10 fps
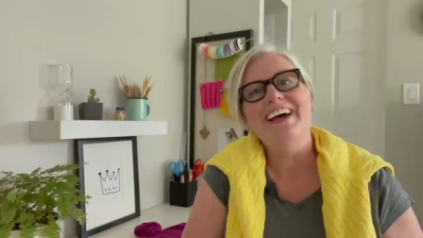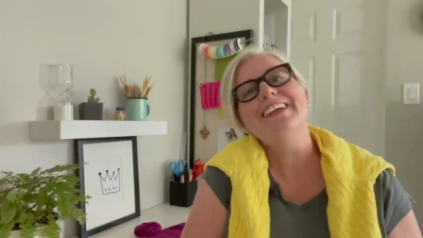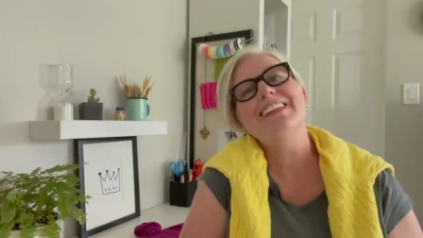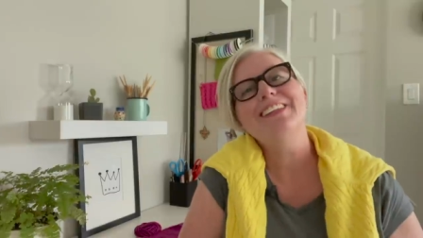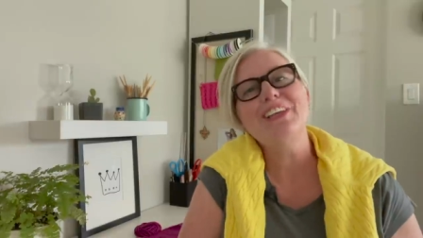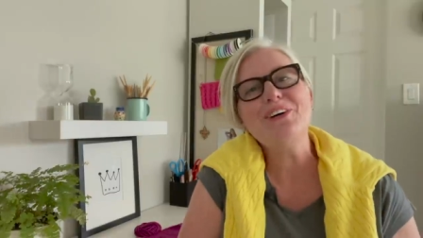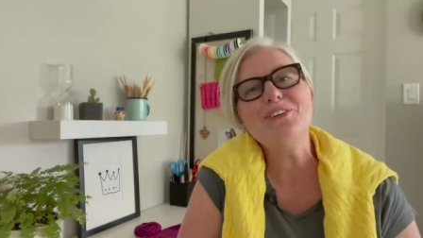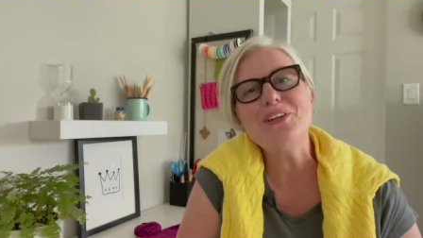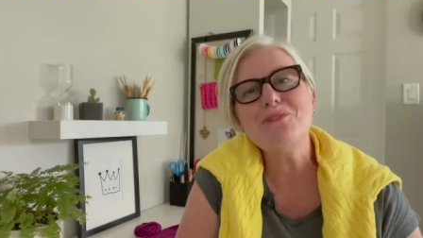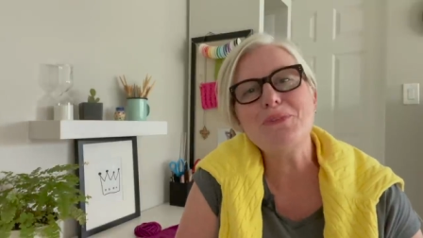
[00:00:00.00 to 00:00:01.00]

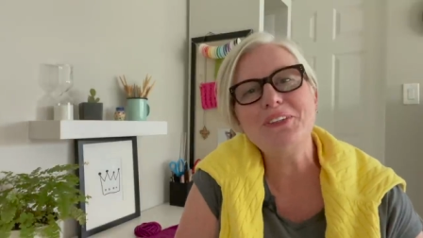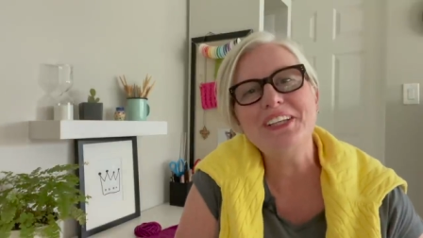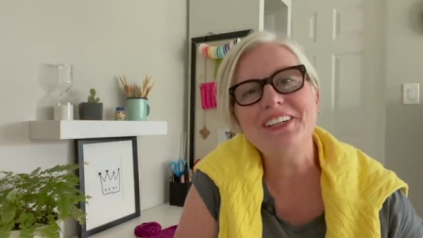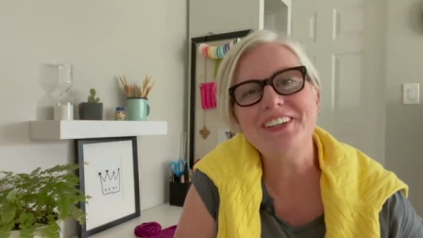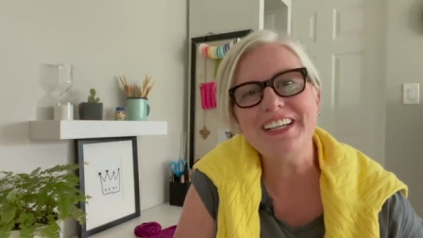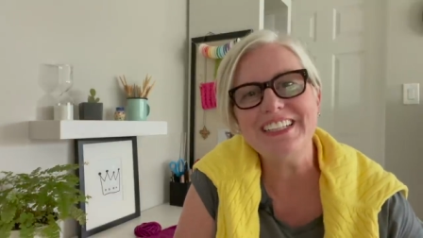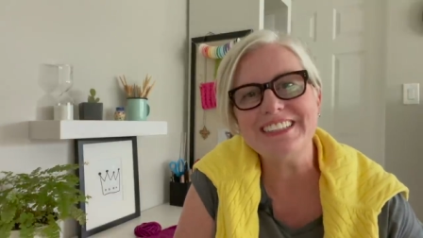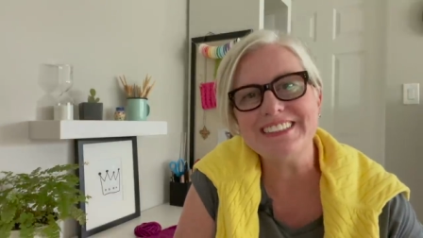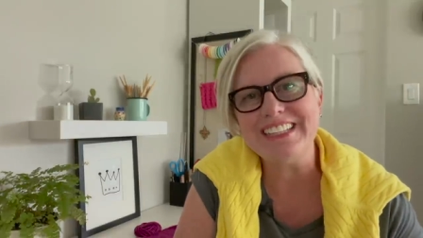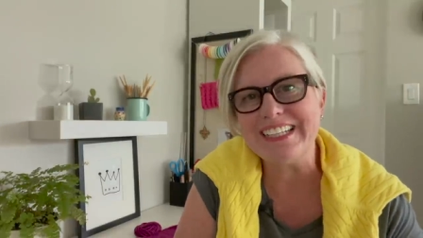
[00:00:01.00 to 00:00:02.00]
Hello Noble Knitter,
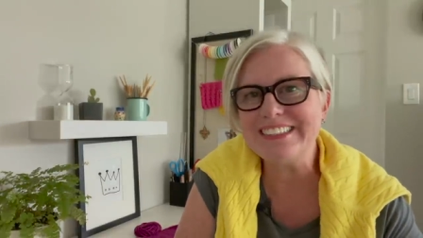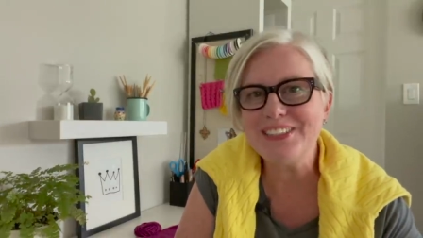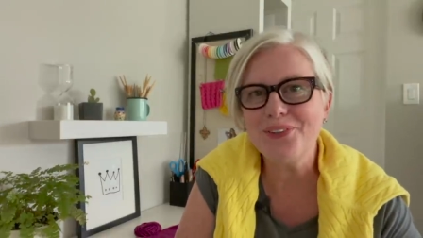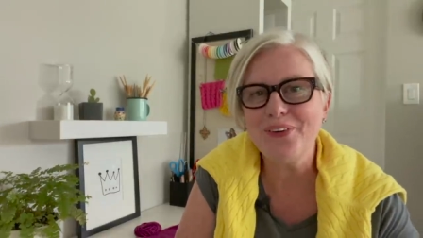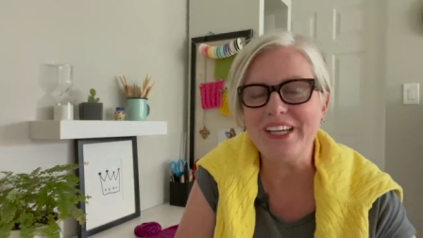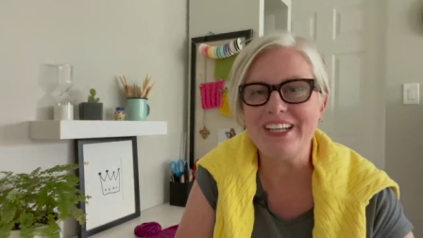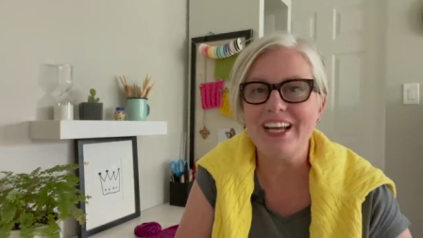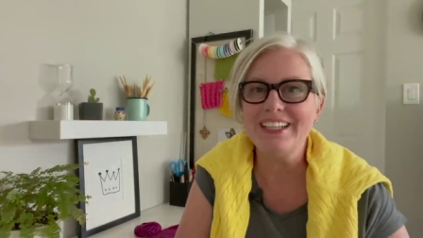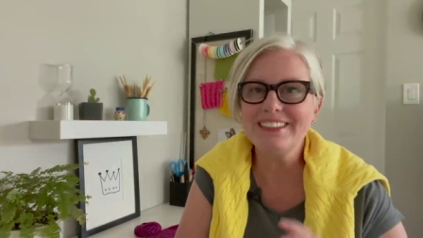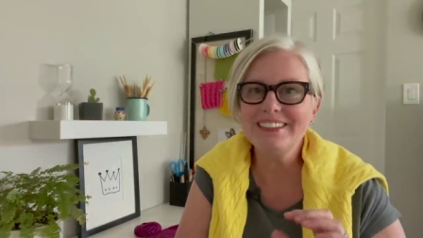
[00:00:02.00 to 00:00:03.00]
it's Nancy Queen,
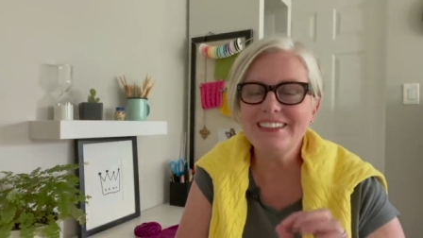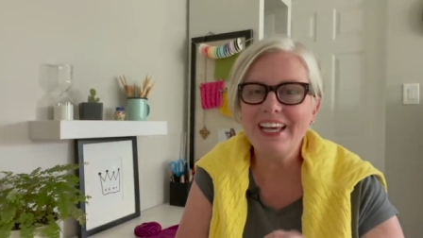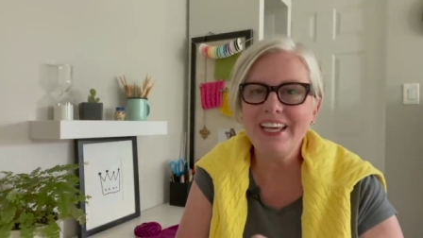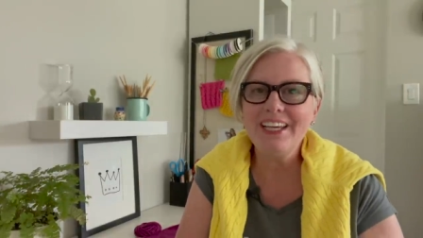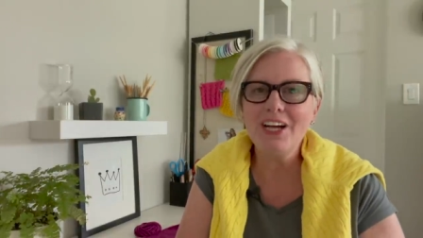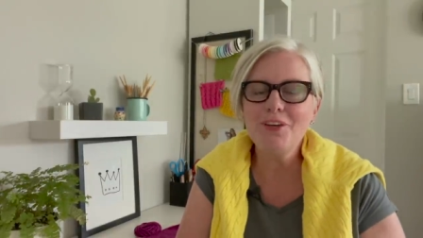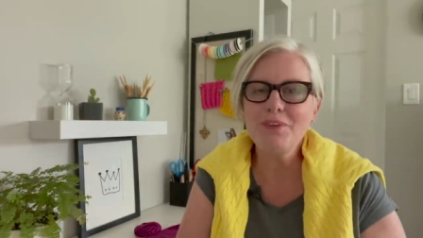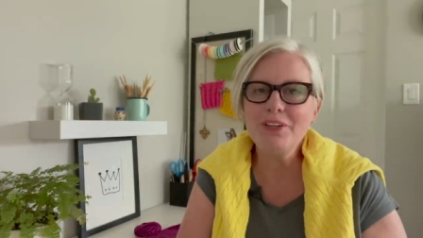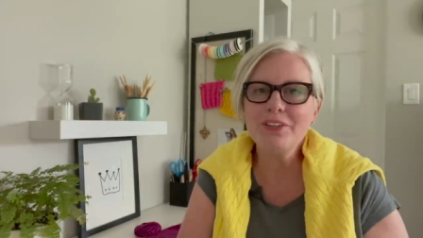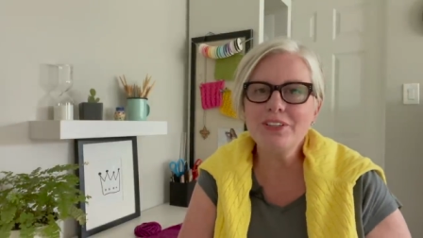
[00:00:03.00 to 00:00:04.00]
and today I'm
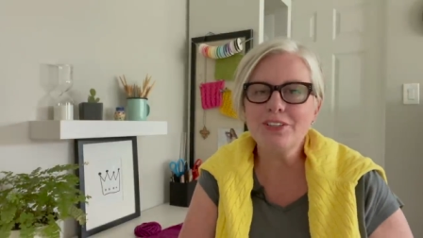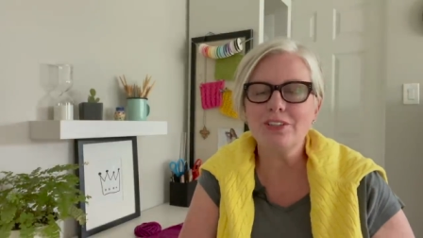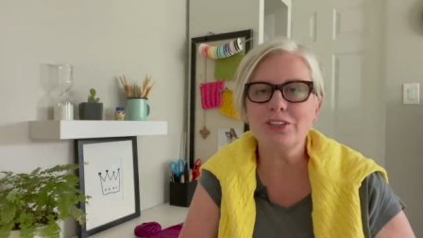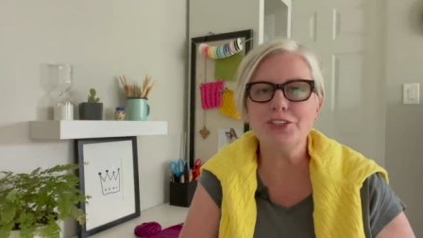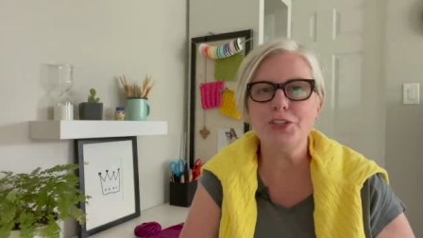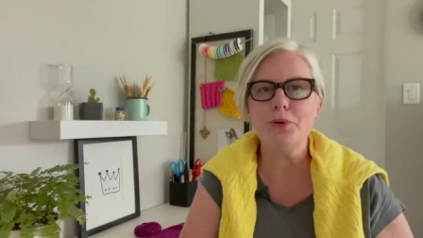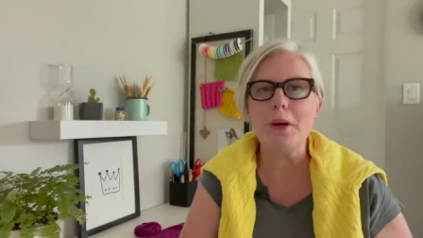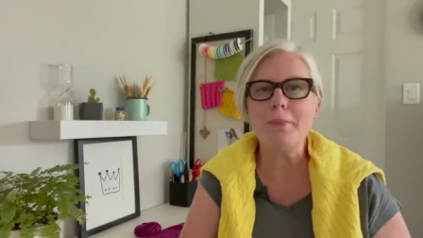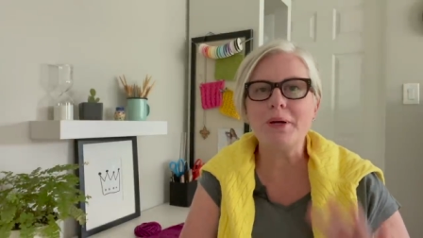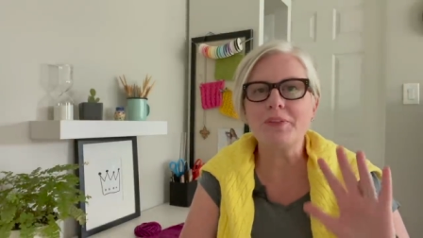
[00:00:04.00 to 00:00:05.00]
here to talk to you
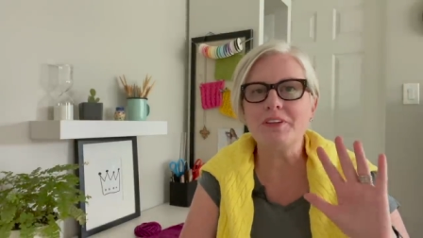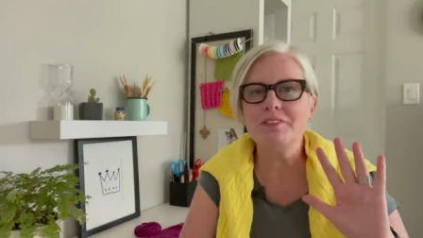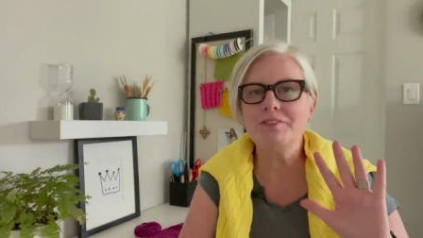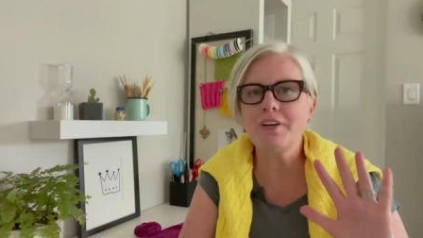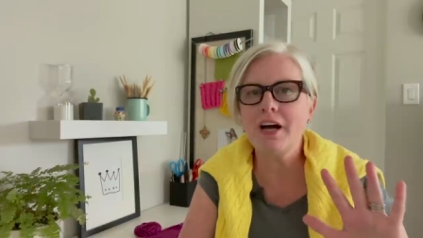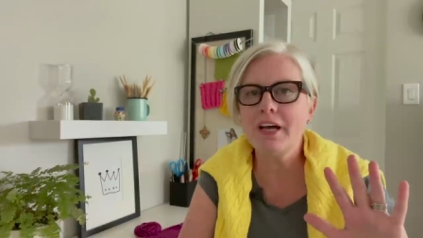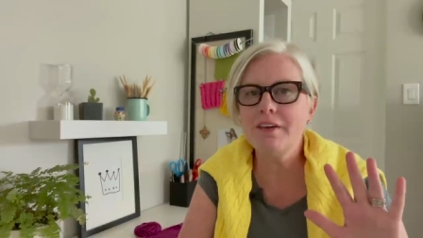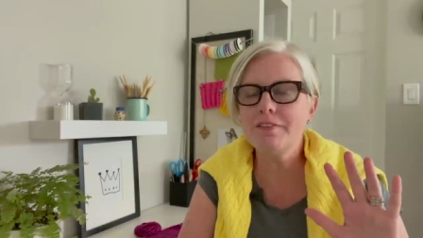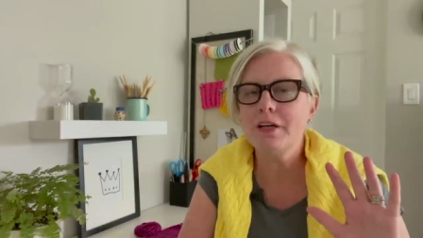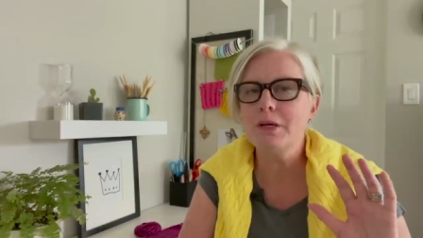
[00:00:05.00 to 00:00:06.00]
about the
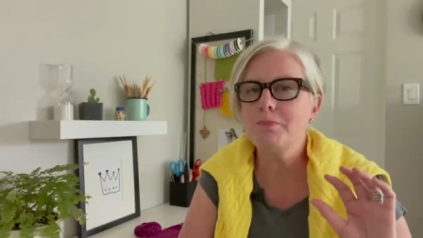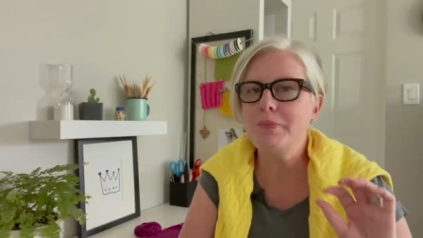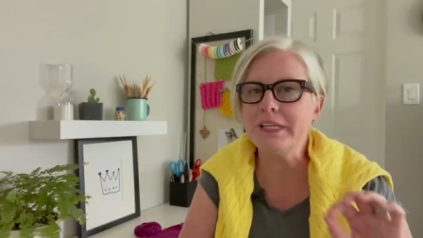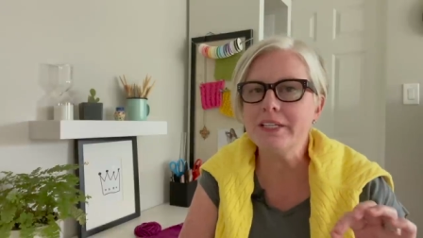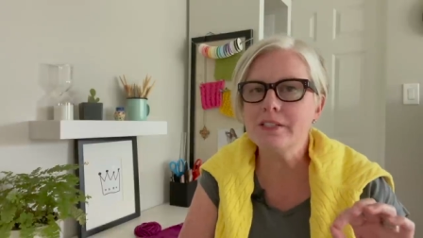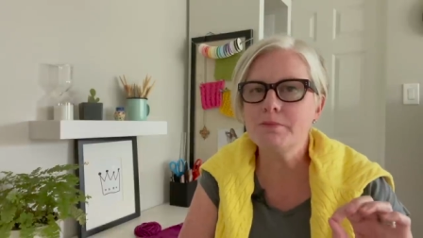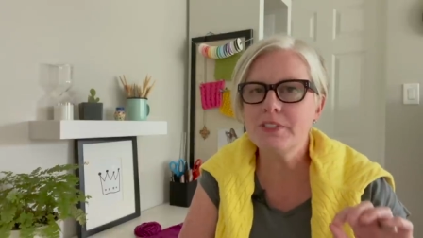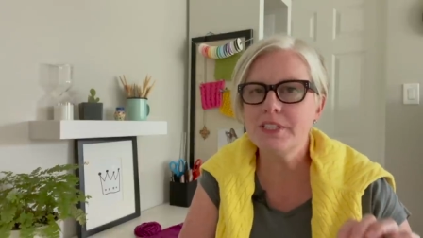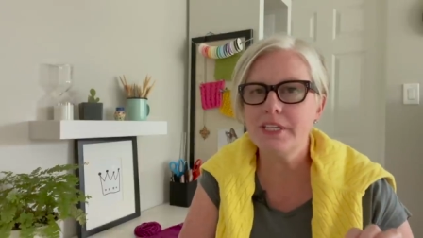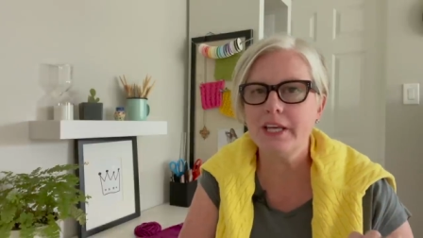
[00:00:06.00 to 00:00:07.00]
5 biggest
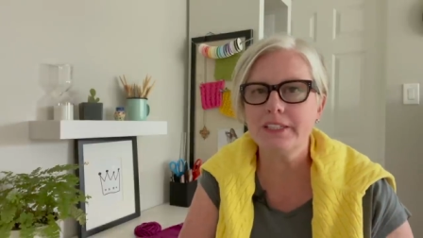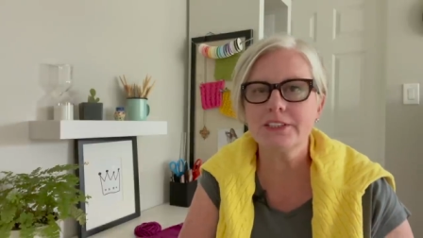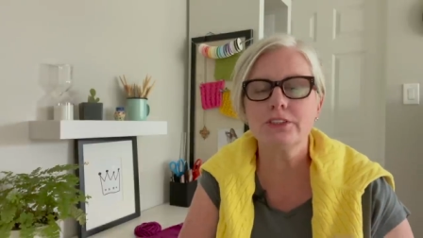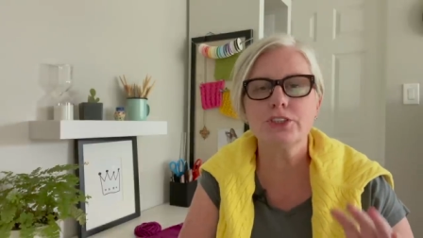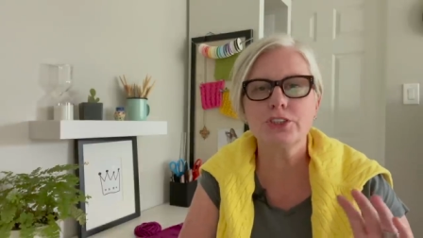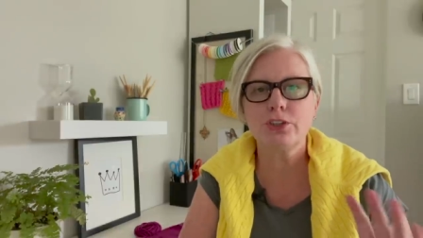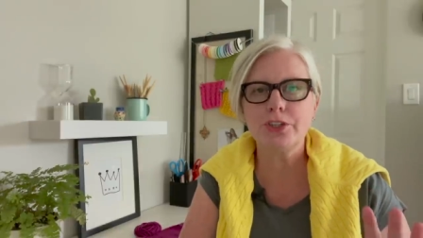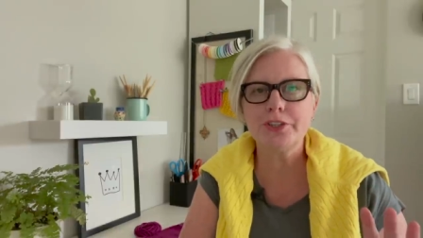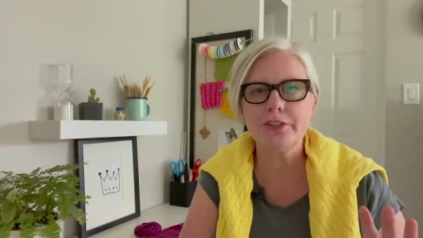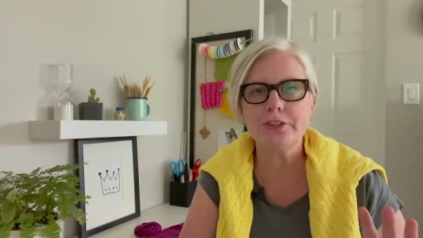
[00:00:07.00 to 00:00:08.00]
mistakes
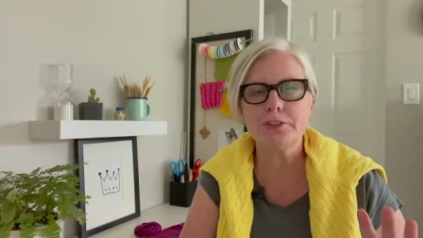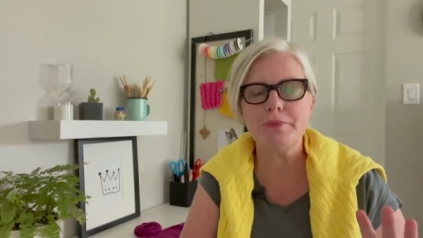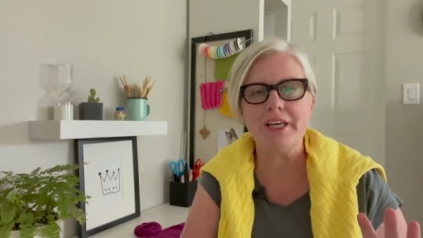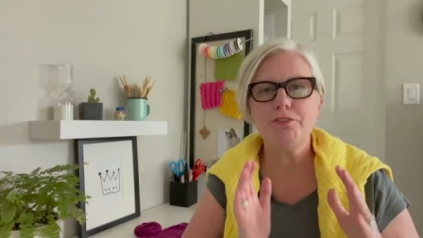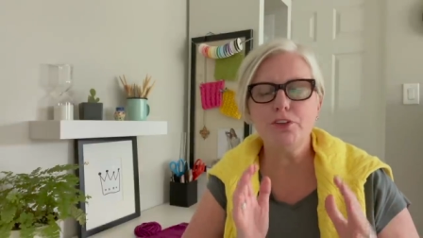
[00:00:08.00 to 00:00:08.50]
shawl knitters make.